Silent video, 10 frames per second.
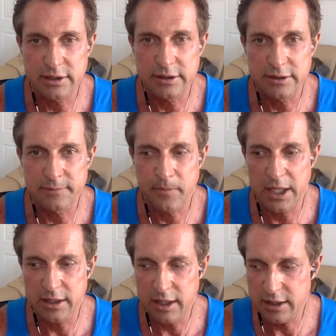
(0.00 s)
Yeah,
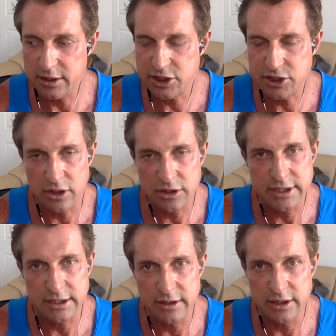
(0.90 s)
and it, and it starts
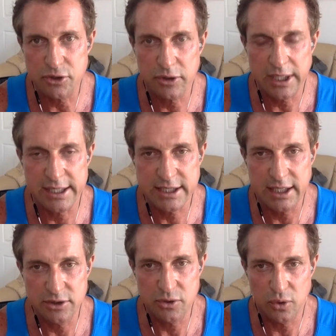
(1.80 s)
that initial
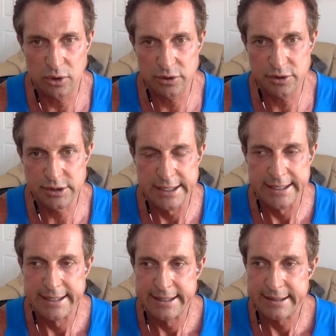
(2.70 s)
cascade towards
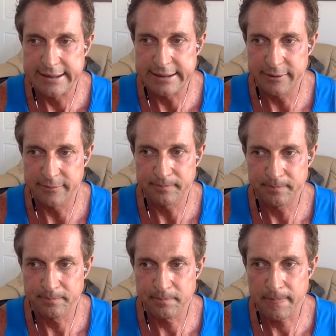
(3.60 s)
um,
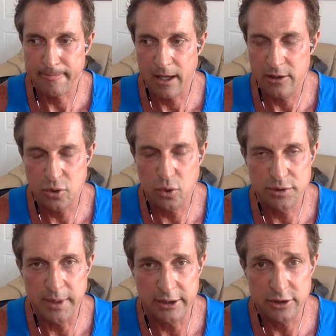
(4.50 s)
towards
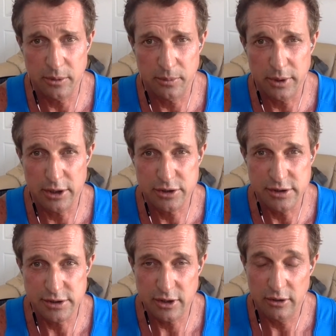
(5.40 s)
melatonin production.
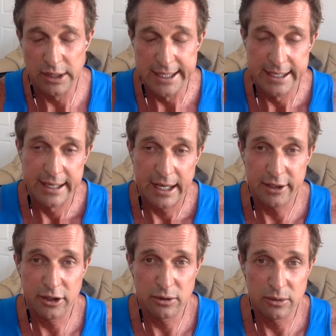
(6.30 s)
So I
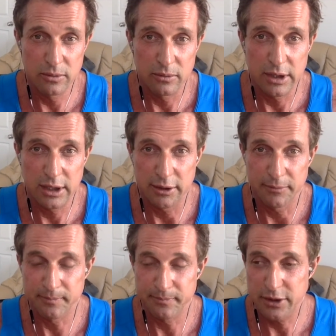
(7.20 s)
know uh,
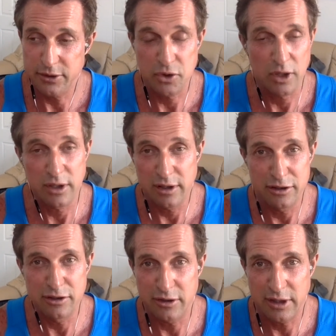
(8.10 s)
in Australia you
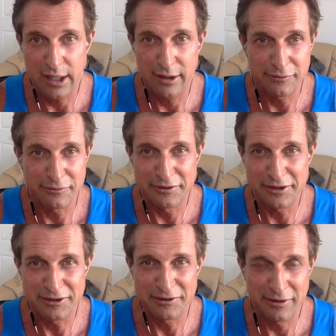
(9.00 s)
don't have
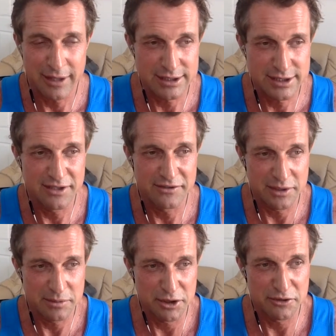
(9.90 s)
uh,
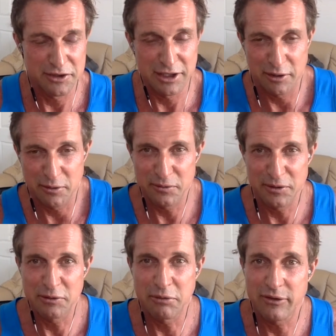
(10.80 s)
Thanksgiving, but over here you
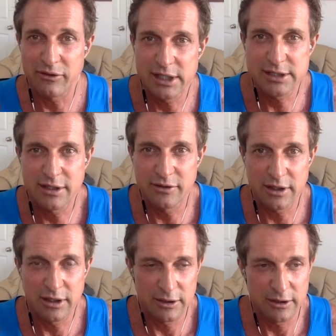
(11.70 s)
know we have
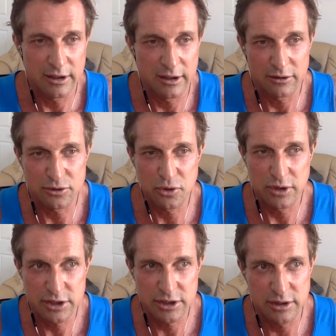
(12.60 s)
Thanksgiving, and our
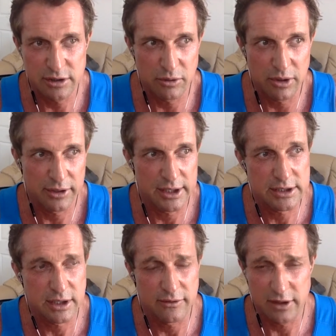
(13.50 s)
tradition around
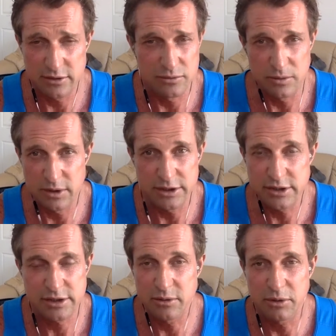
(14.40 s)
Thanksgiving is really
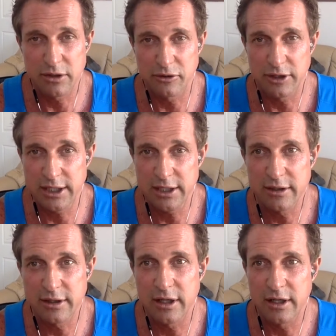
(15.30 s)
just that we overeat.
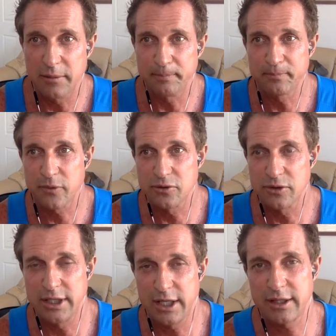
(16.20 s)
Um, there's
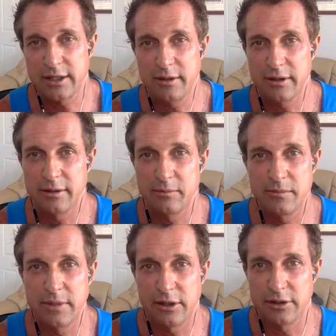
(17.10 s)
really nothing
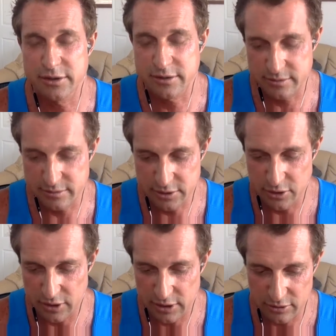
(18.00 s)
else
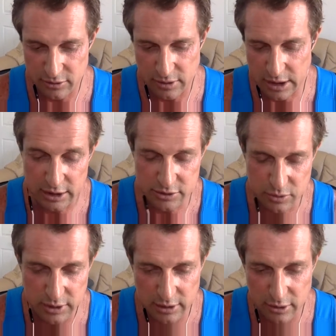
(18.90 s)
to it. Other than, I guess
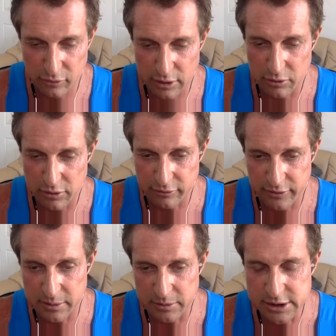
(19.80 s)
we overeat with our
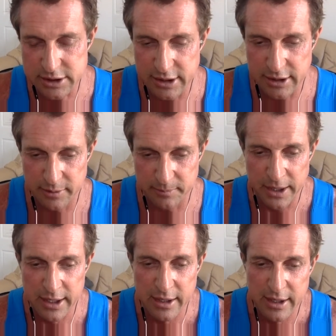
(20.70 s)
families, um,
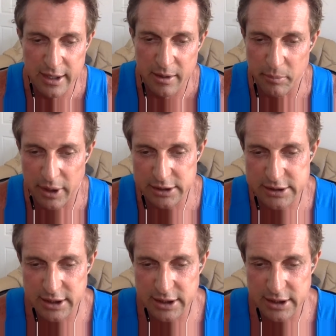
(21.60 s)
but.